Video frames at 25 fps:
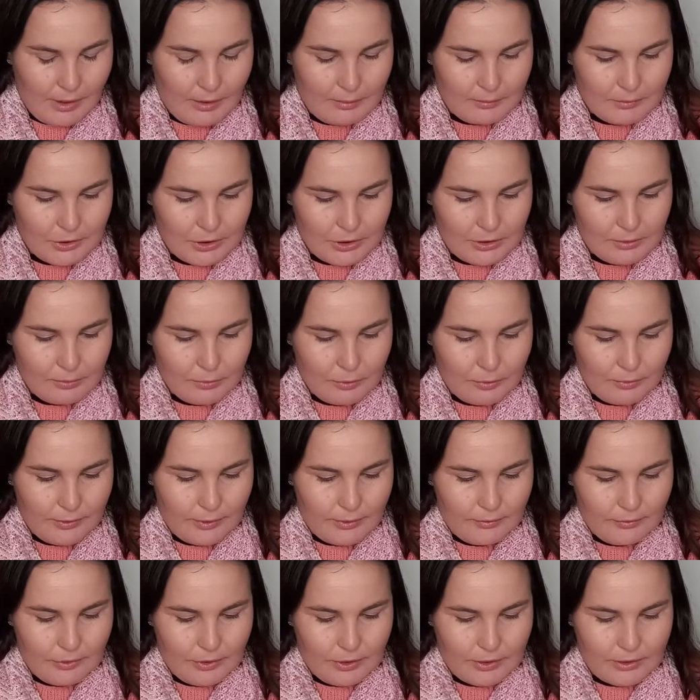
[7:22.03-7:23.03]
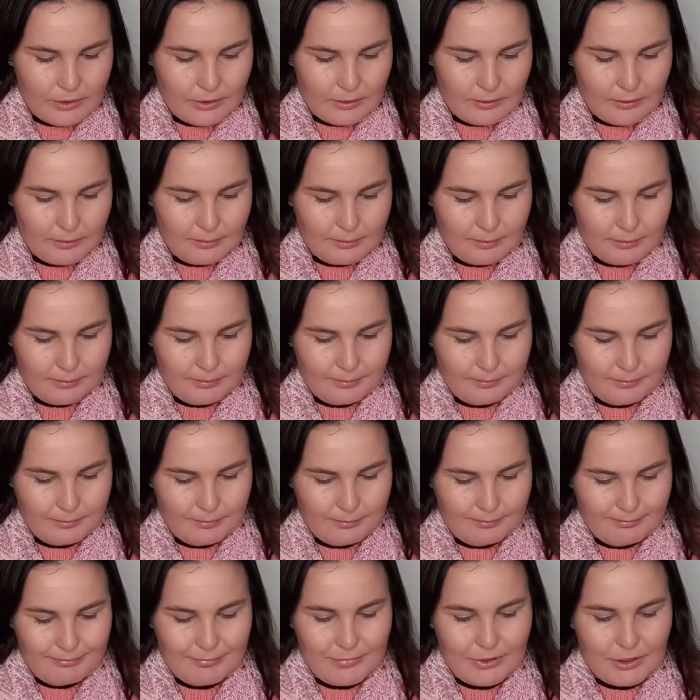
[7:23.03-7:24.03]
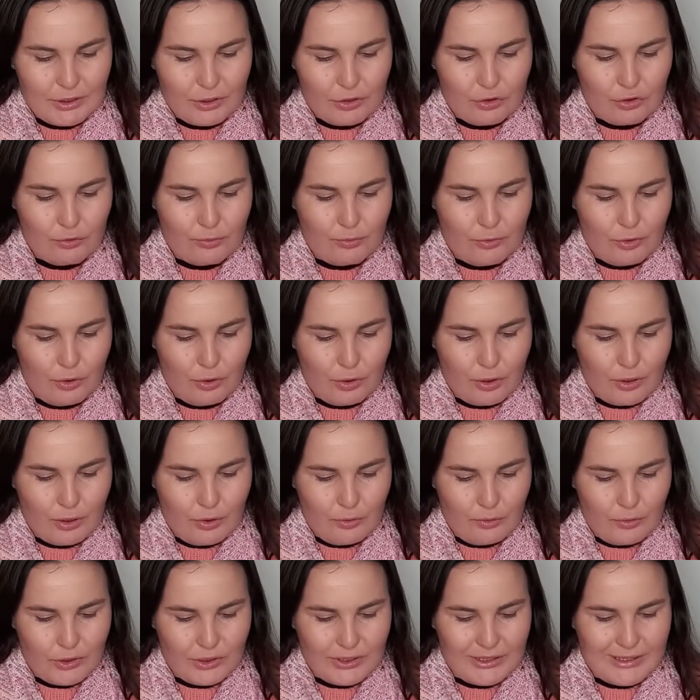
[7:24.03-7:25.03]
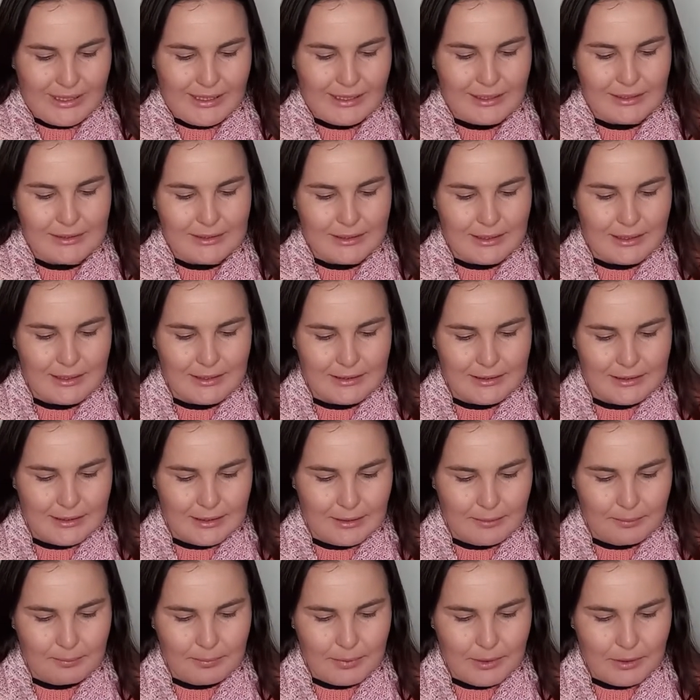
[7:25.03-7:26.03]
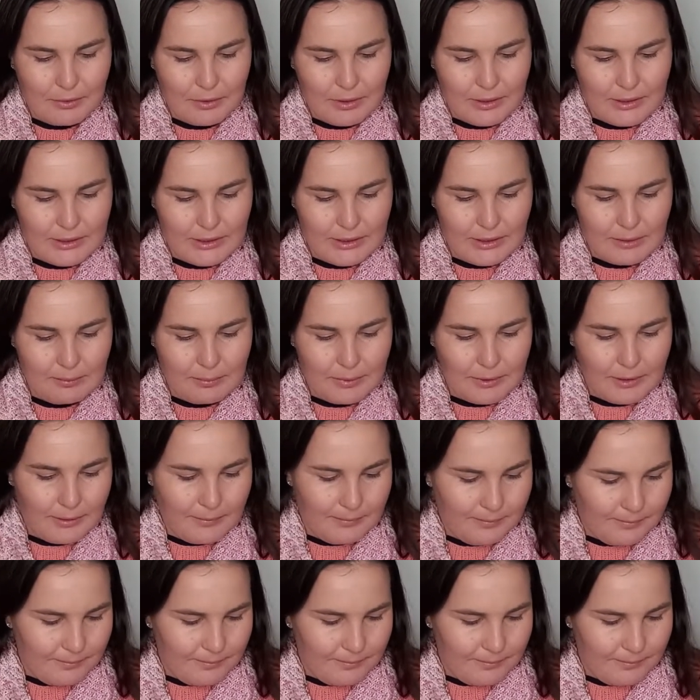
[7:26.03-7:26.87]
just moving past the stitch marker, which acts as a progress keeper,